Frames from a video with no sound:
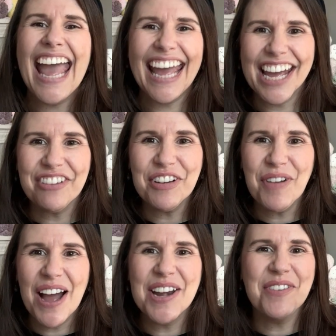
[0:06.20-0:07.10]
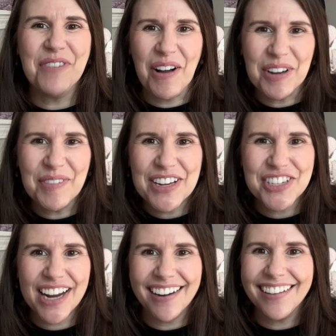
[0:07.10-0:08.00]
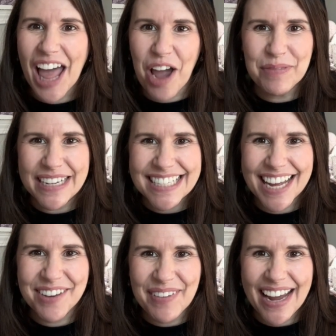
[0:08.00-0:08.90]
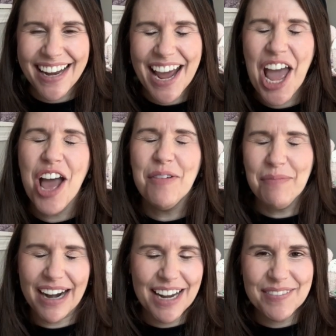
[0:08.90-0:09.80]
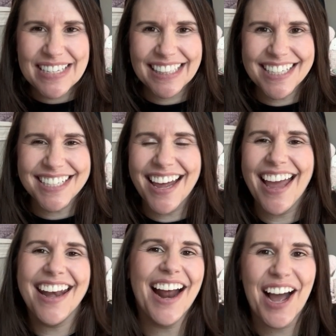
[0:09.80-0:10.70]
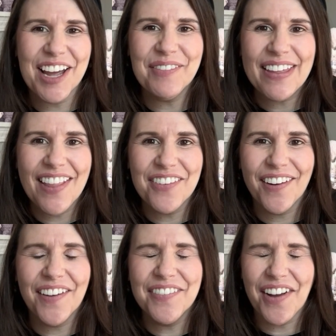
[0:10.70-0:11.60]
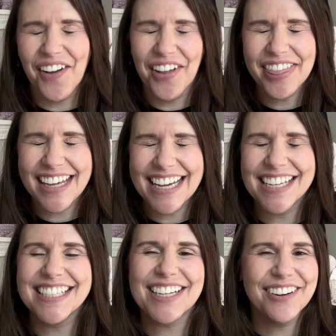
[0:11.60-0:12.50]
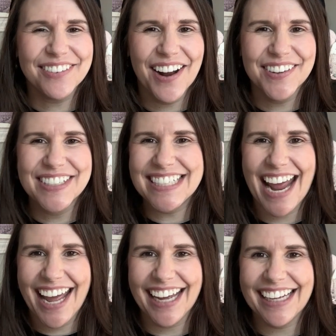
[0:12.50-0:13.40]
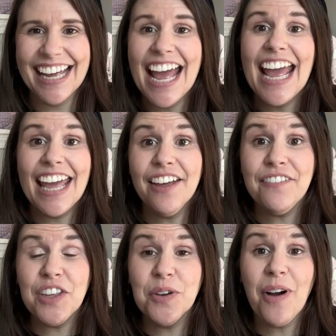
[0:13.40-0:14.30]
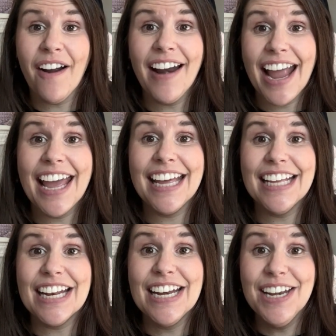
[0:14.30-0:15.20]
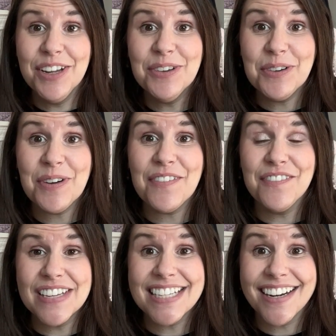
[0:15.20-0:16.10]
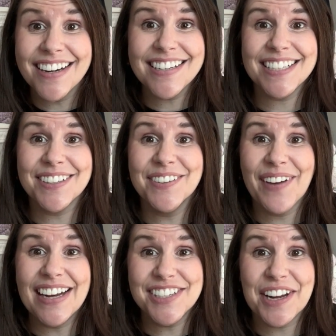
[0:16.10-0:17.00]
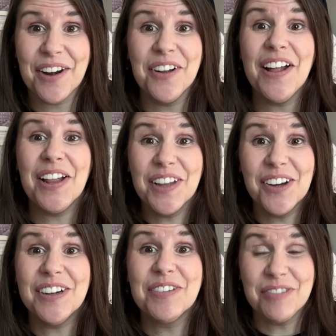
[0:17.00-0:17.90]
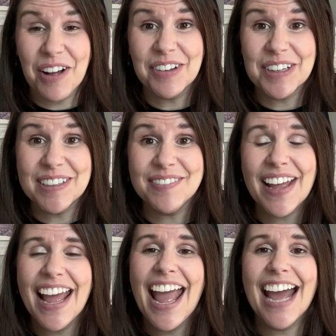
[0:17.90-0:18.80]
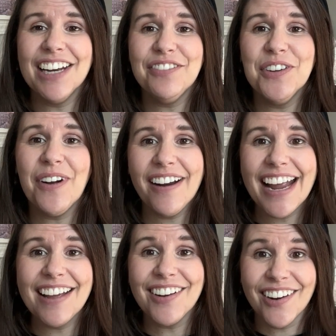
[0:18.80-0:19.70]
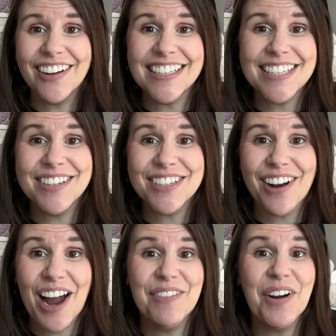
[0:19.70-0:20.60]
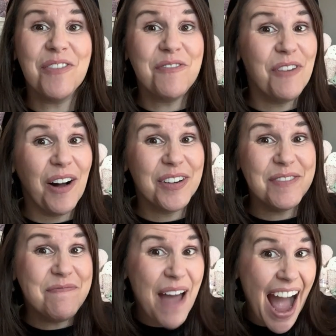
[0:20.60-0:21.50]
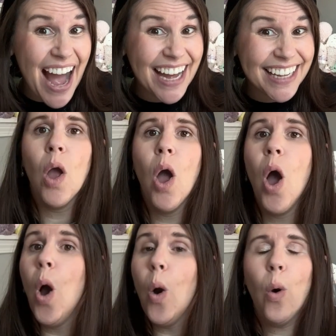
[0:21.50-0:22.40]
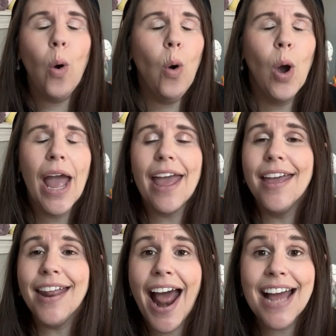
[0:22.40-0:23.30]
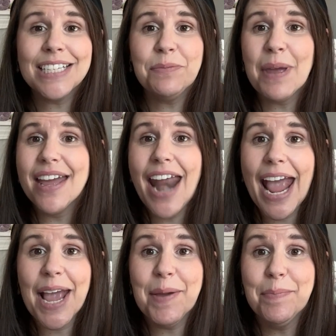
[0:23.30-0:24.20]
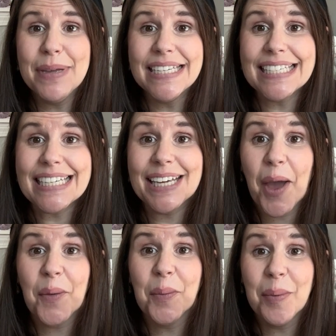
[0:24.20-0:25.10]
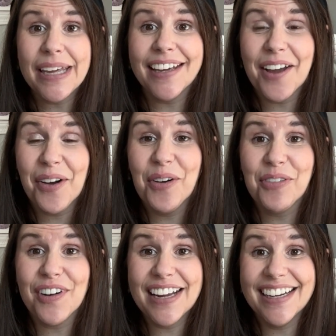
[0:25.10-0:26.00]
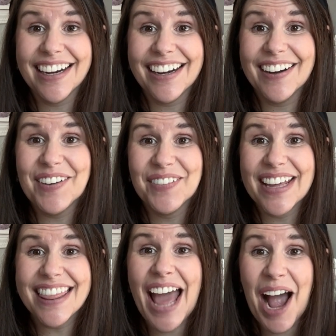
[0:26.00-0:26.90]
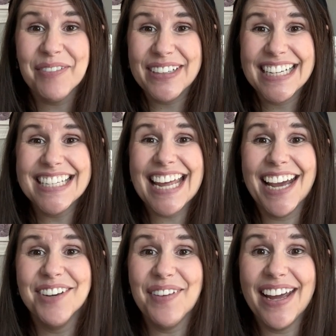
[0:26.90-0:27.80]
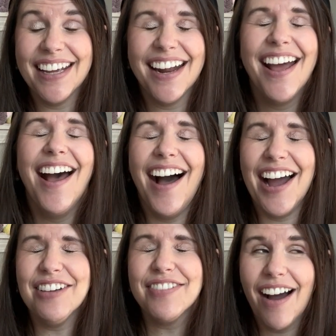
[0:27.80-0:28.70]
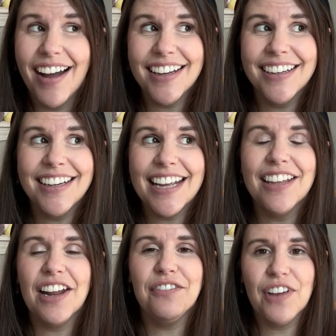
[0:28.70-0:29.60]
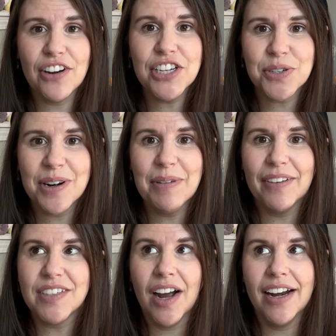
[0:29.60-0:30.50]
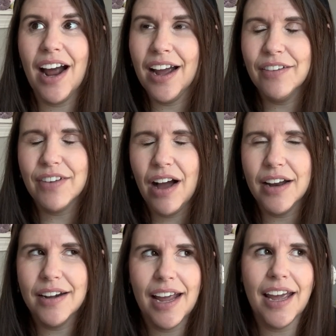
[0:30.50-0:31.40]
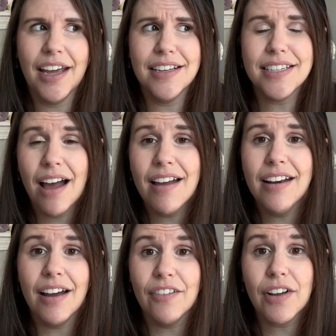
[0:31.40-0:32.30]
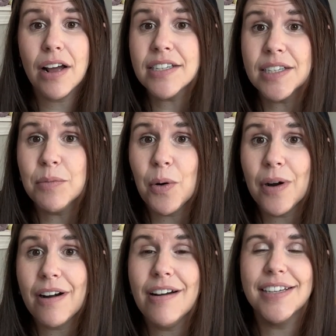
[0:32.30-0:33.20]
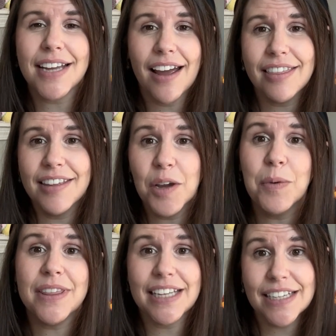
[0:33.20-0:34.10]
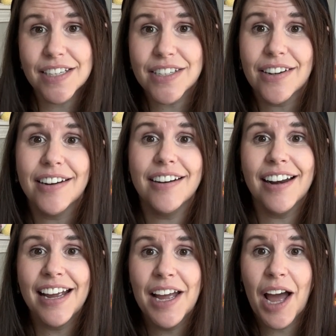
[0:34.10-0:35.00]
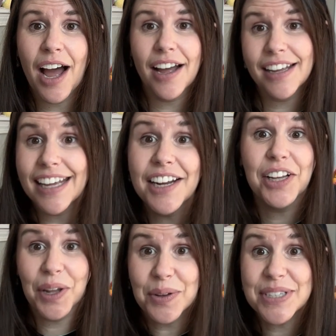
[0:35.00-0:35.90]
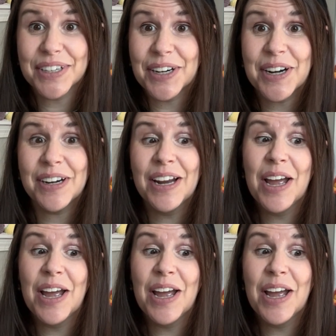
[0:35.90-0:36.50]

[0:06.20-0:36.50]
Hey everyone, welcome to my channel, Happiness Handmade. My name is Lisa and I am a lover of all things crochet. If you are a new visitor to my channel, hello and welcome. And if you are a current subscriber, welcome back. Whew, it has been a busy week over here with Happiness Handmade. I've gotten, in a very short amount of time, I have gotten a ton of custom orders. I think with Easter getting closer,